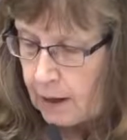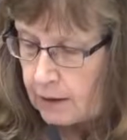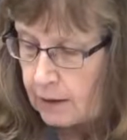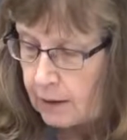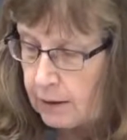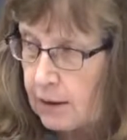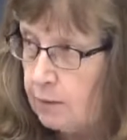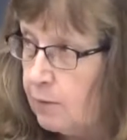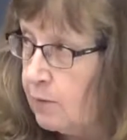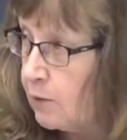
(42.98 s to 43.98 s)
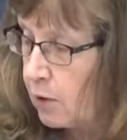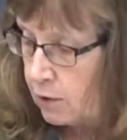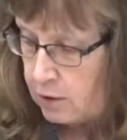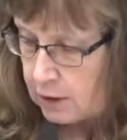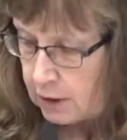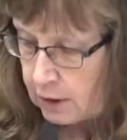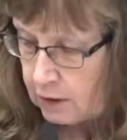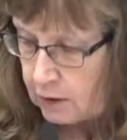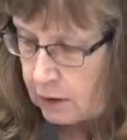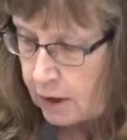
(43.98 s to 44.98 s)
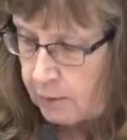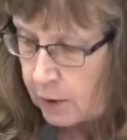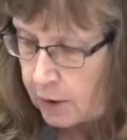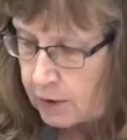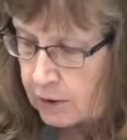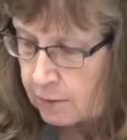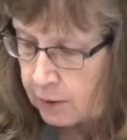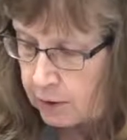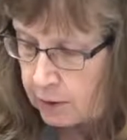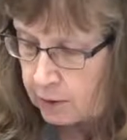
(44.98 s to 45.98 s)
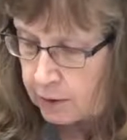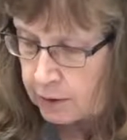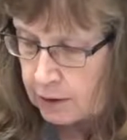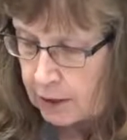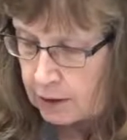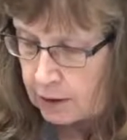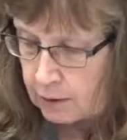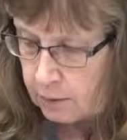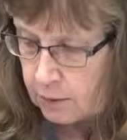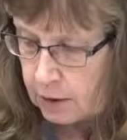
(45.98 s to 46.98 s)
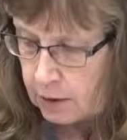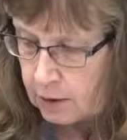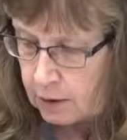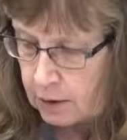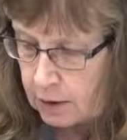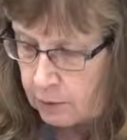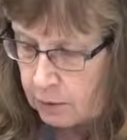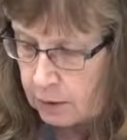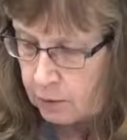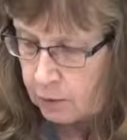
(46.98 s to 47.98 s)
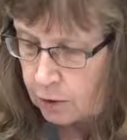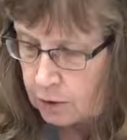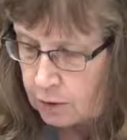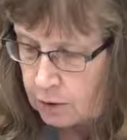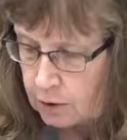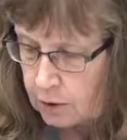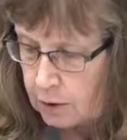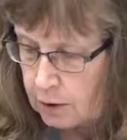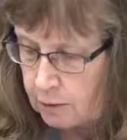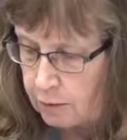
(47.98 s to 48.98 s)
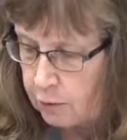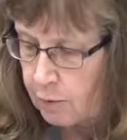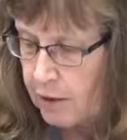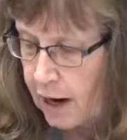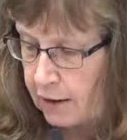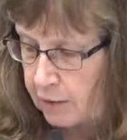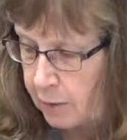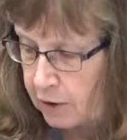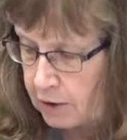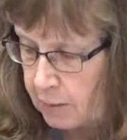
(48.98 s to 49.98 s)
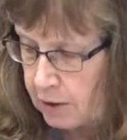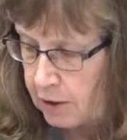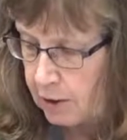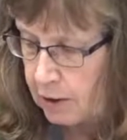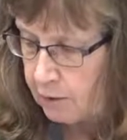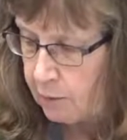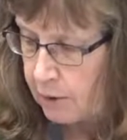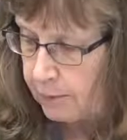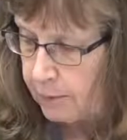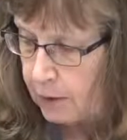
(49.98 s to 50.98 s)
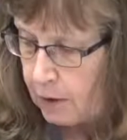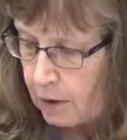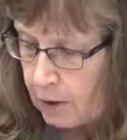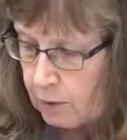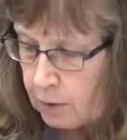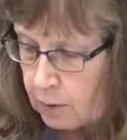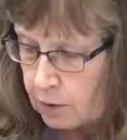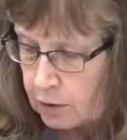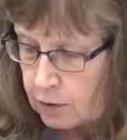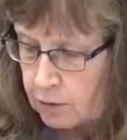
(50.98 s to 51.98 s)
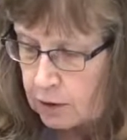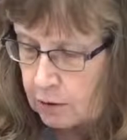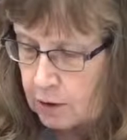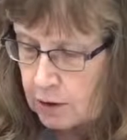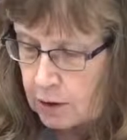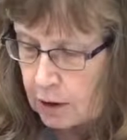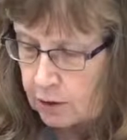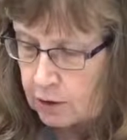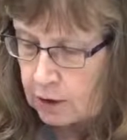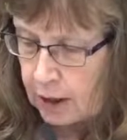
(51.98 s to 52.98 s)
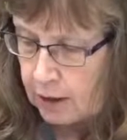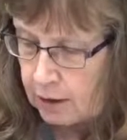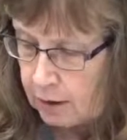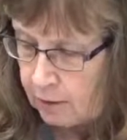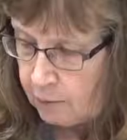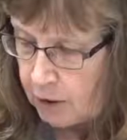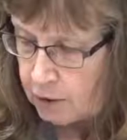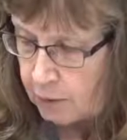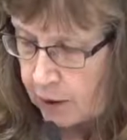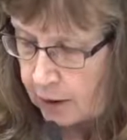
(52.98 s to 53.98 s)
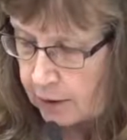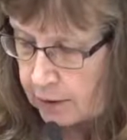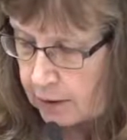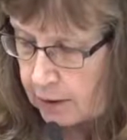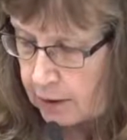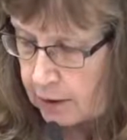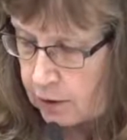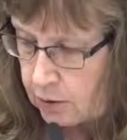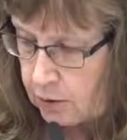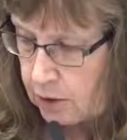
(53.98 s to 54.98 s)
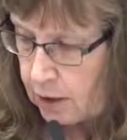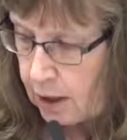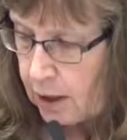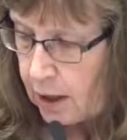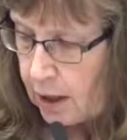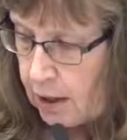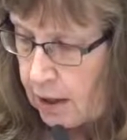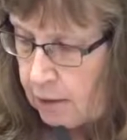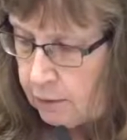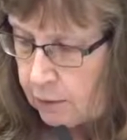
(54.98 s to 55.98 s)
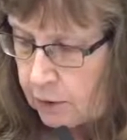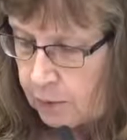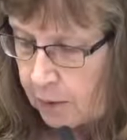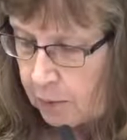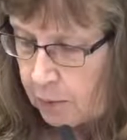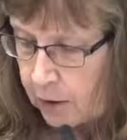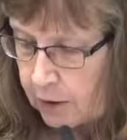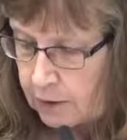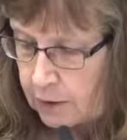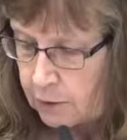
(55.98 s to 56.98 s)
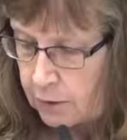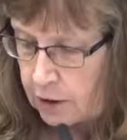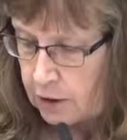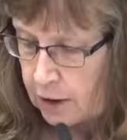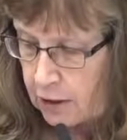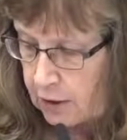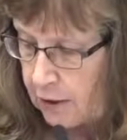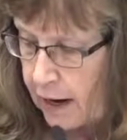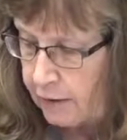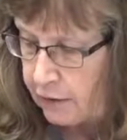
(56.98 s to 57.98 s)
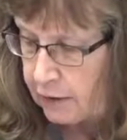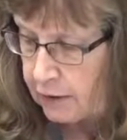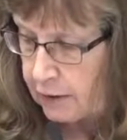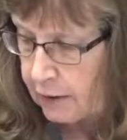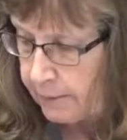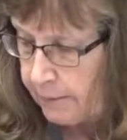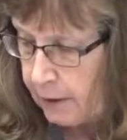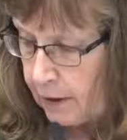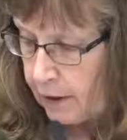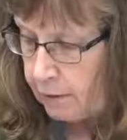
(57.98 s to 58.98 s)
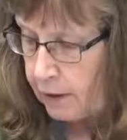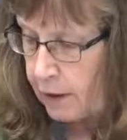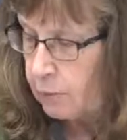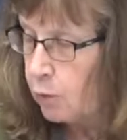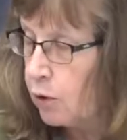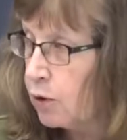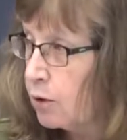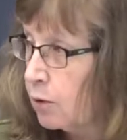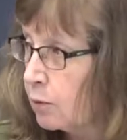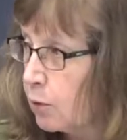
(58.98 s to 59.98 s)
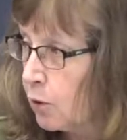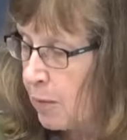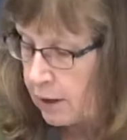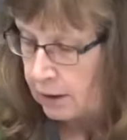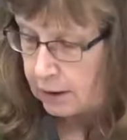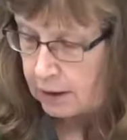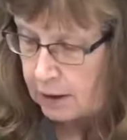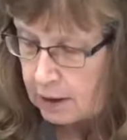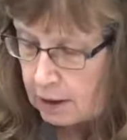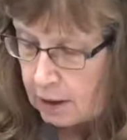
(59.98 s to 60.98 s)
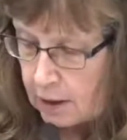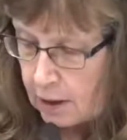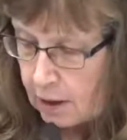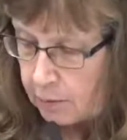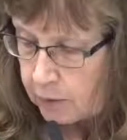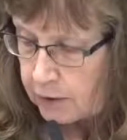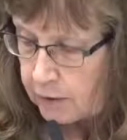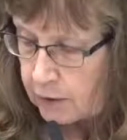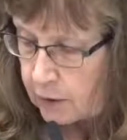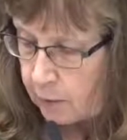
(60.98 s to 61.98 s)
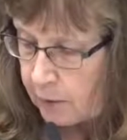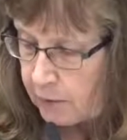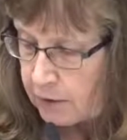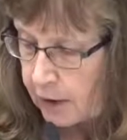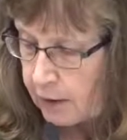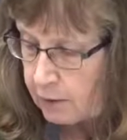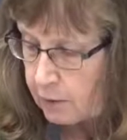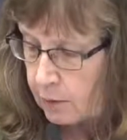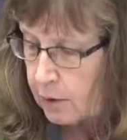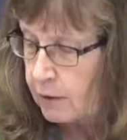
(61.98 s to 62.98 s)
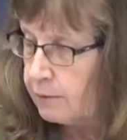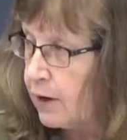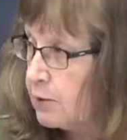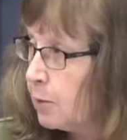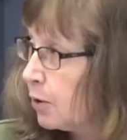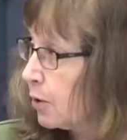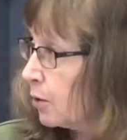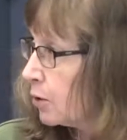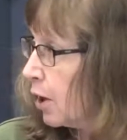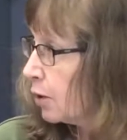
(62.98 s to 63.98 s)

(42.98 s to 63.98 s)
The League of Women Voters is a nonpartisan political organization that we work to encourage informed and active participation in government. We work to increase understanding of major policies, issues, and influence public policy through education and advocacy. If you'd like to learn more about the League, please visit our website or on Facebook or talk